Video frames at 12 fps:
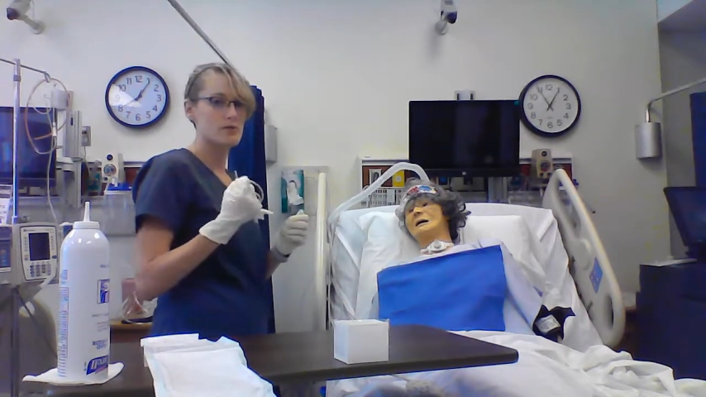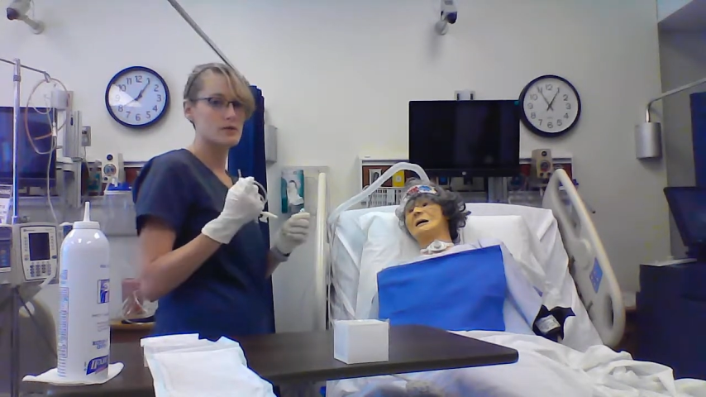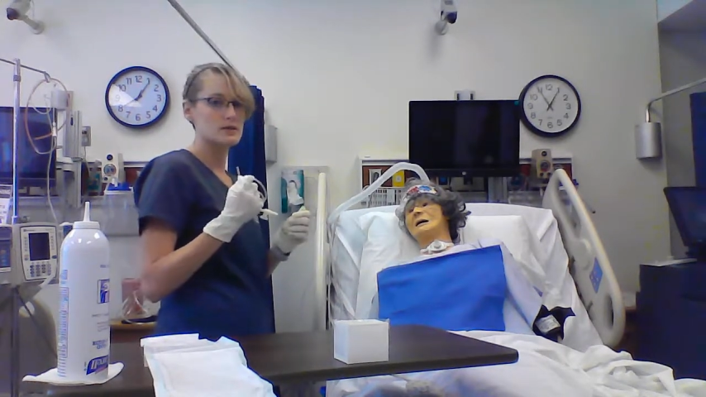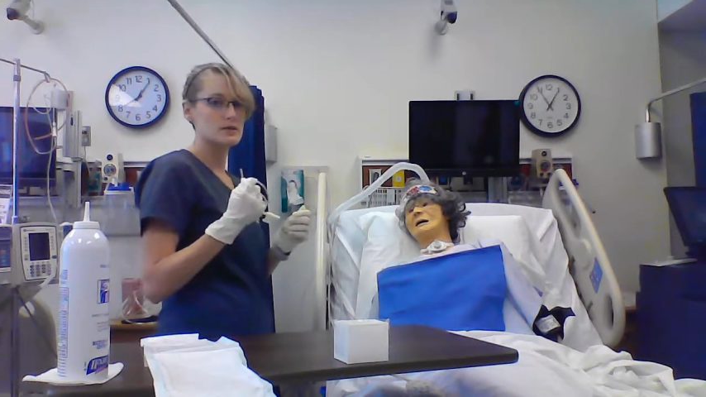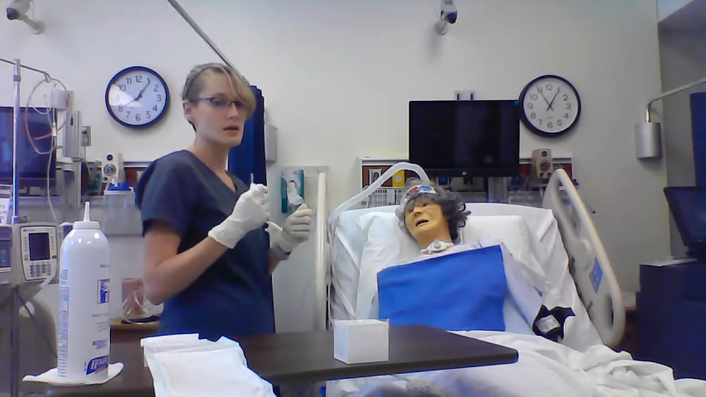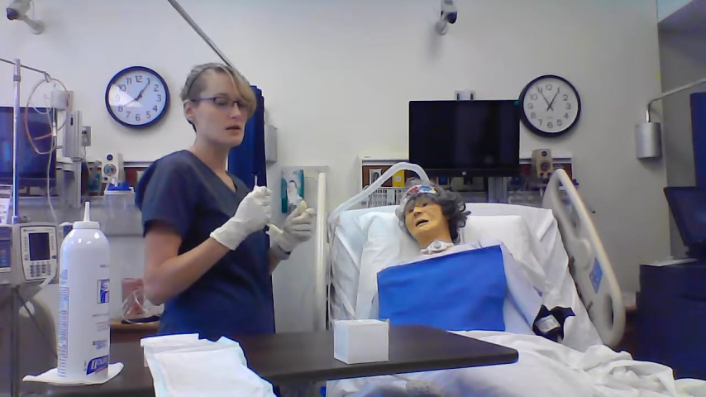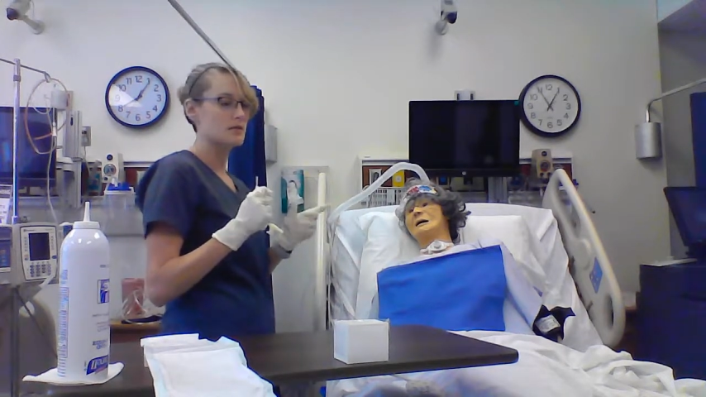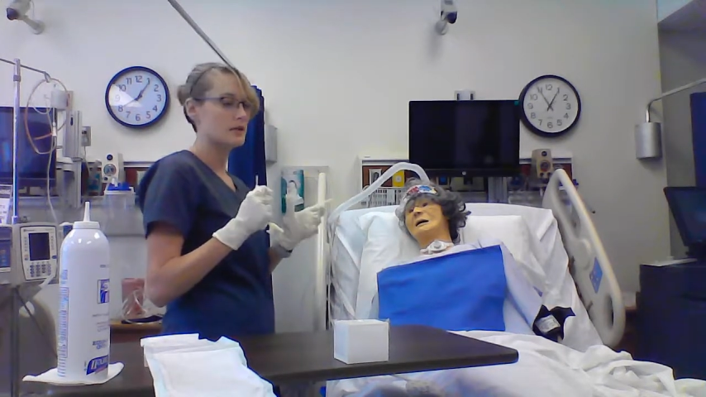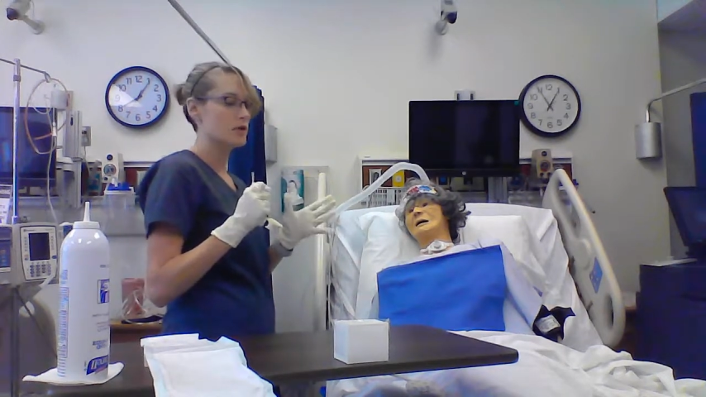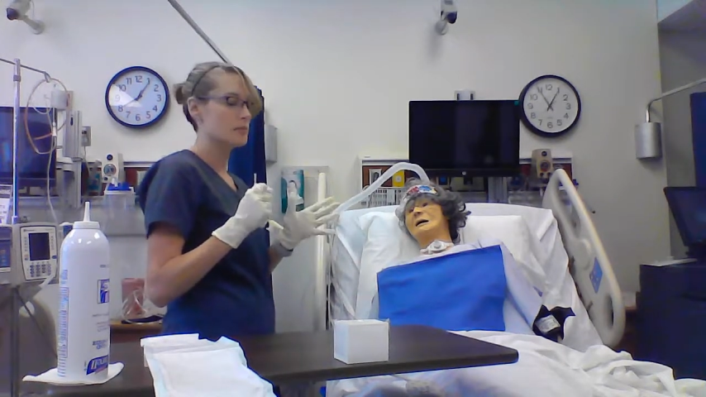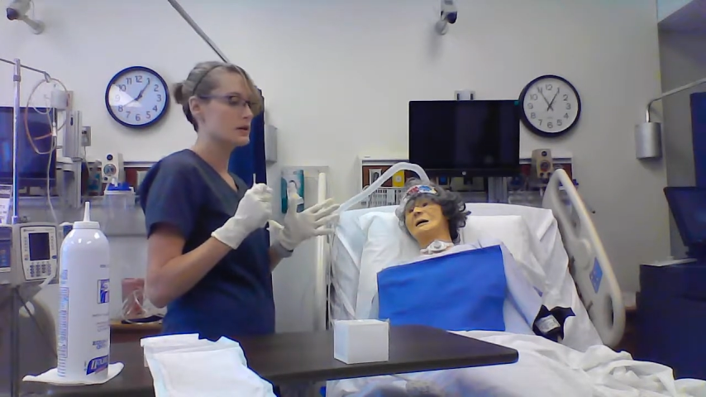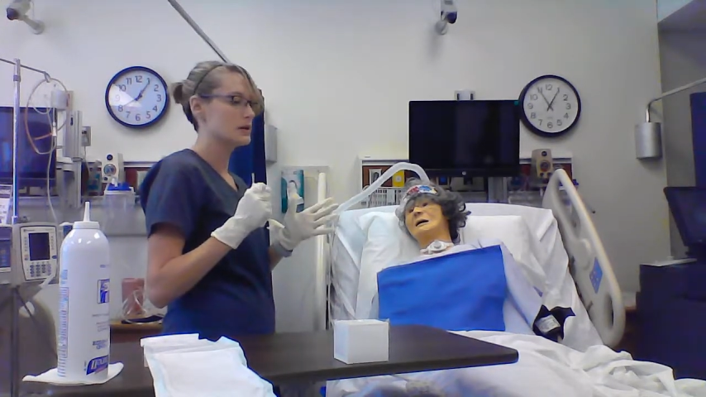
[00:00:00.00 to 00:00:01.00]
For the sake of the
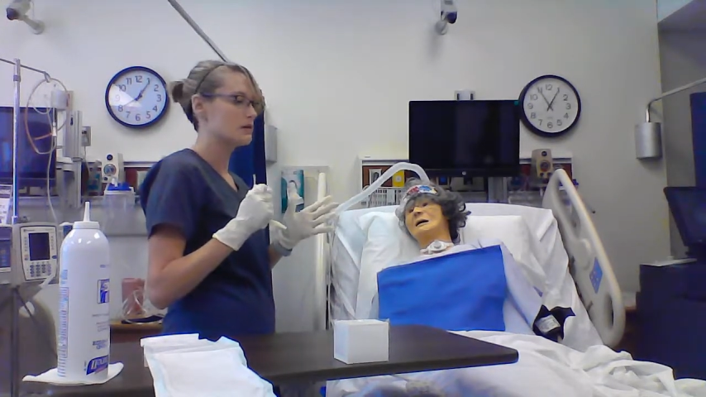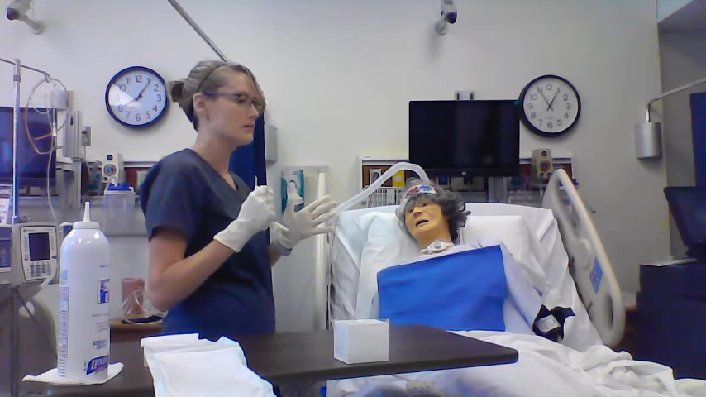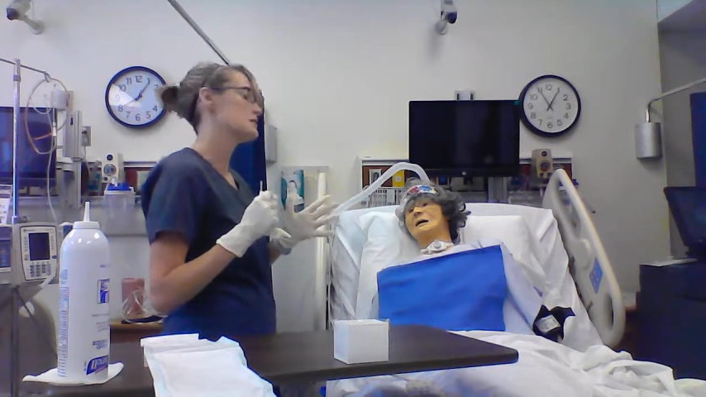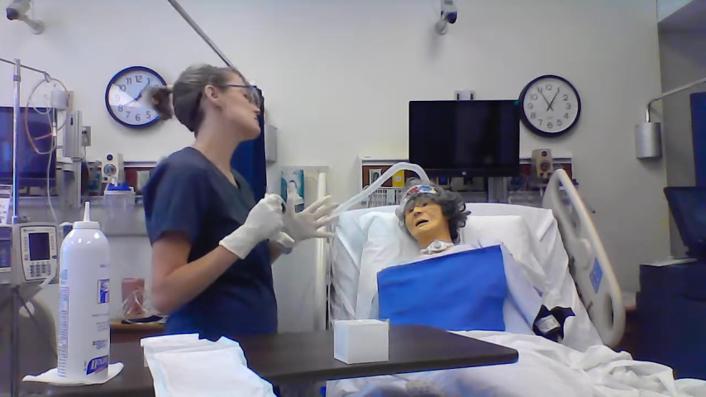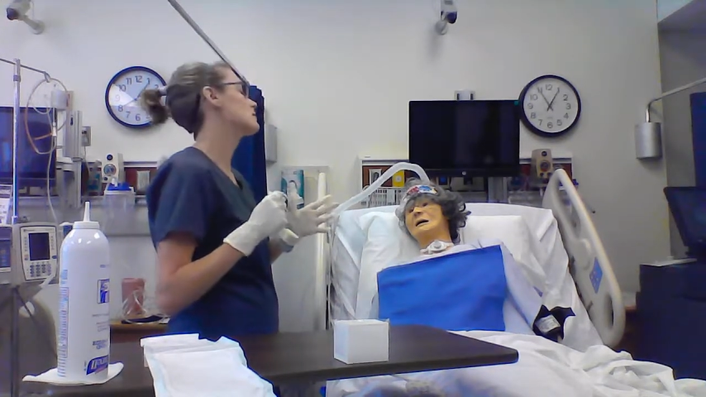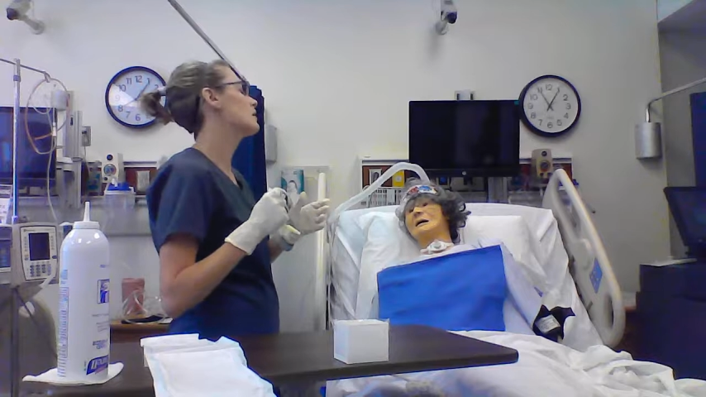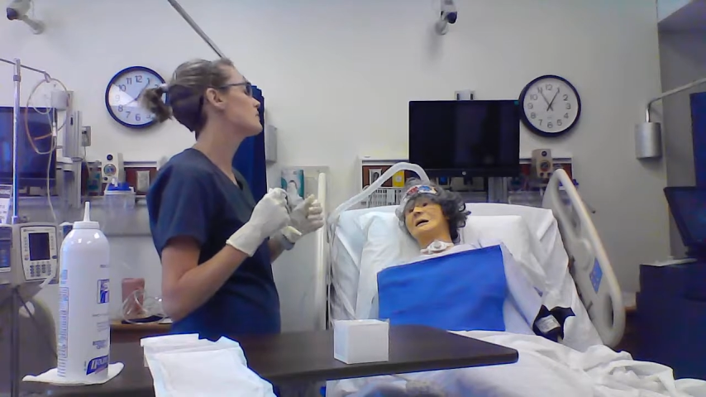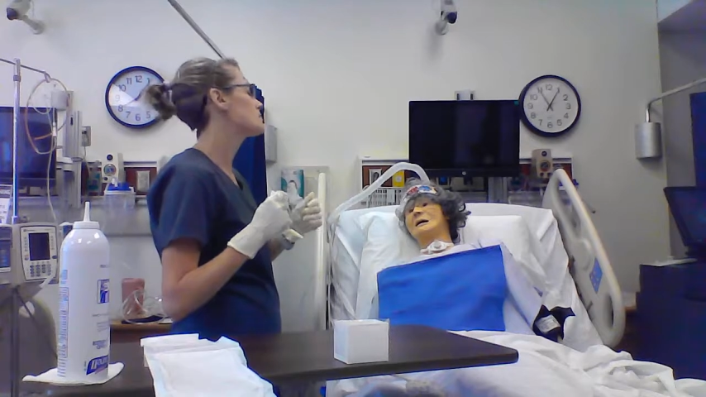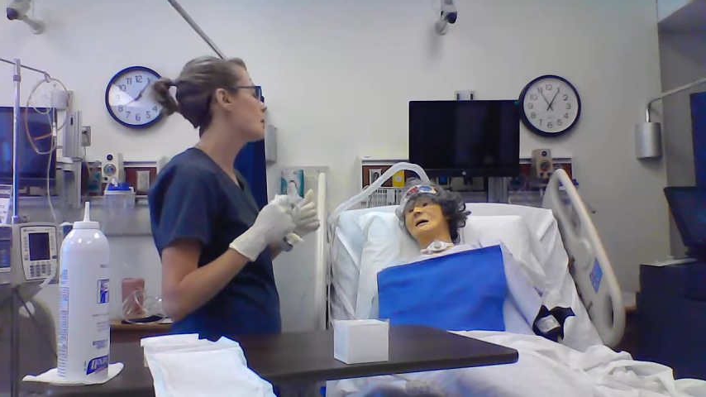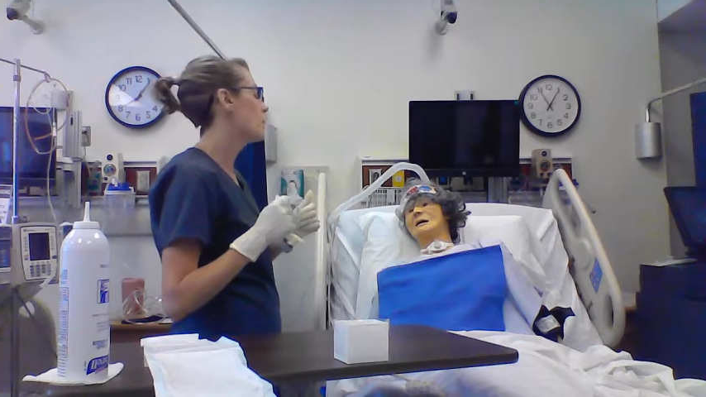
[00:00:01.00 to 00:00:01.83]
video, I'm going to leave these gloves